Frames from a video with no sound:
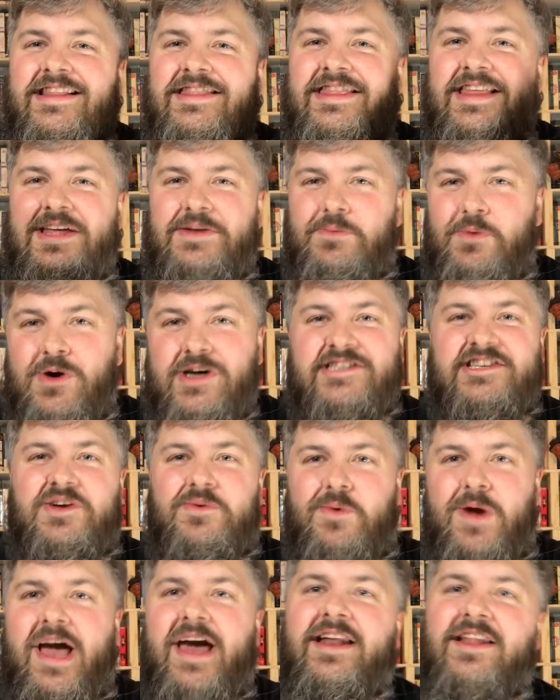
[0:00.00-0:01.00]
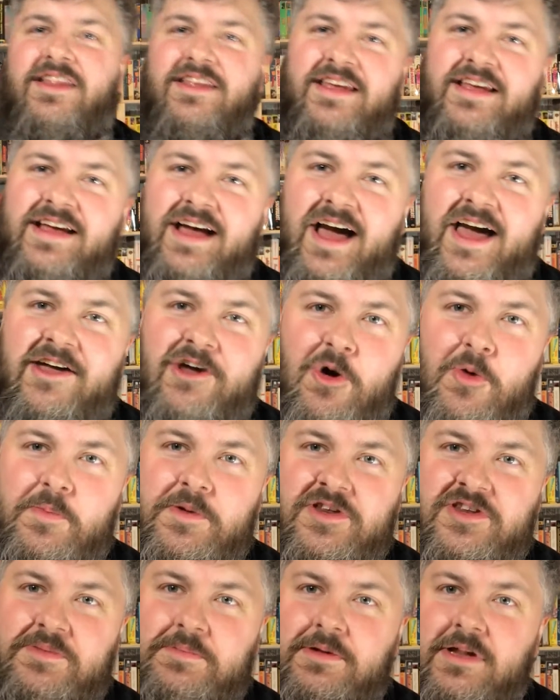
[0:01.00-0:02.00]
that wasn't rattling, I
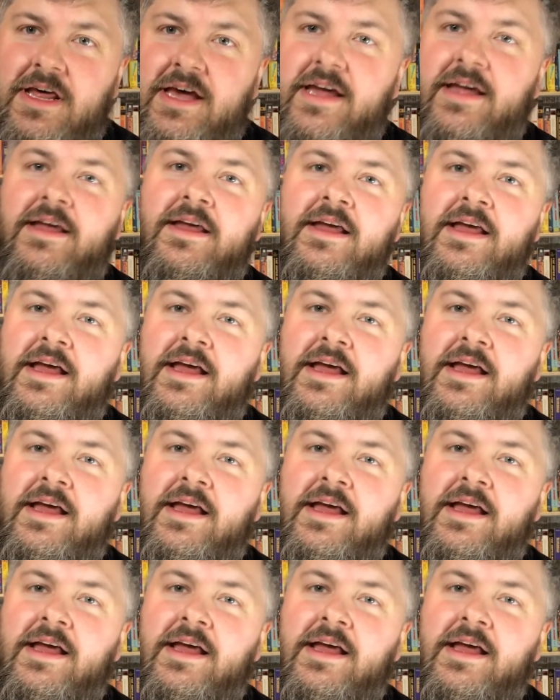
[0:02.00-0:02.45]
opened to play.